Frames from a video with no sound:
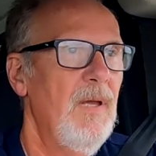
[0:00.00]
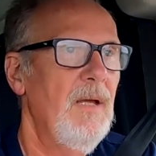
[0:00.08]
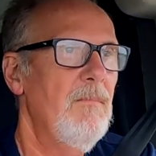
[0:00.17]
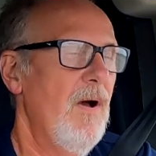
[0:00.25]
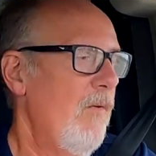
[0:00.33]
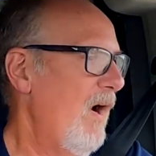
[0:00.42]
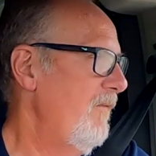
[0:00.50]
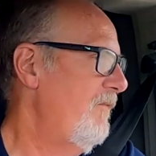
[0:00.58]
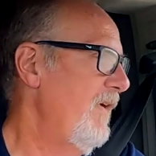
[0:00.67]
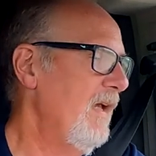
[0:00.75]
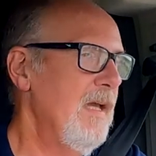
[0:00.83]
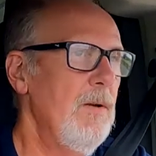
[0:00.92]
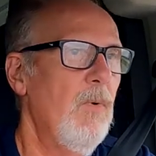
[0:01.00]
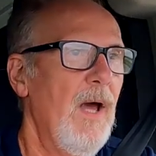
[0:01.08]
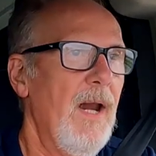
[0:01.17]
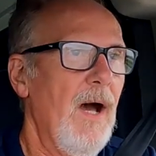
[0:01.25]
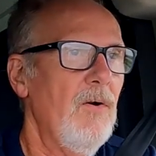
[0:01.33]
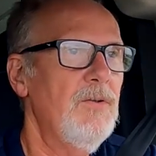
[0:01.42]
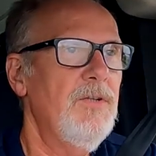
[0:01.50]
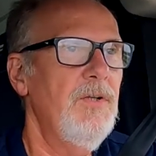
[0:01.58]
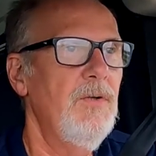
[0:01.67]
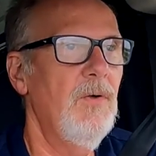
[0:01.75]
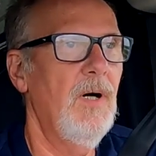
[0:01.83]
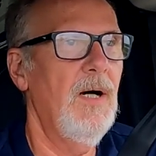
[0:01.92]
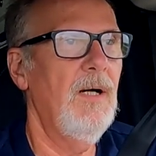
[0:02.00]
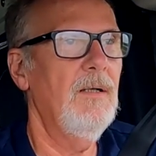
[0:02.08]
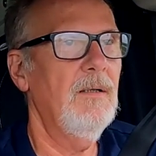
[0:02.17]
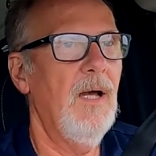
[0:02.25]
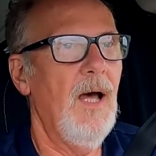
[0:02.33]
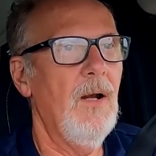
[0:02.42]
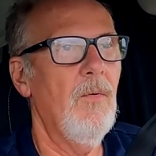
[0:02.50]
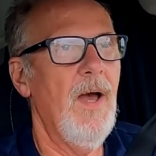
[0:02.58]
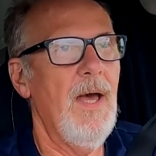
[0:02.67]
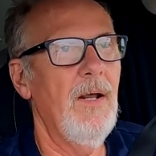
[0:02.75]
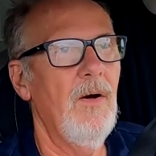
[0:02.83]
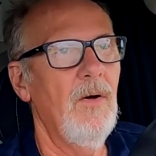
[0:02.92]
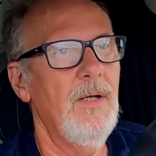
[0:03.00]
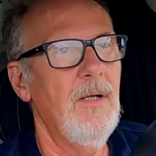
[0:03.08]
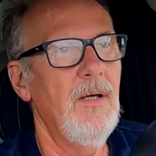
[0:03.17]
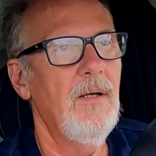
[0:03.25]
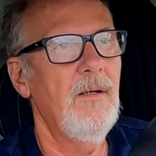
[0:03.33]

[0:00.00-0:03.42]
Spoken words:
me and my wife Vicki went out to Colorado and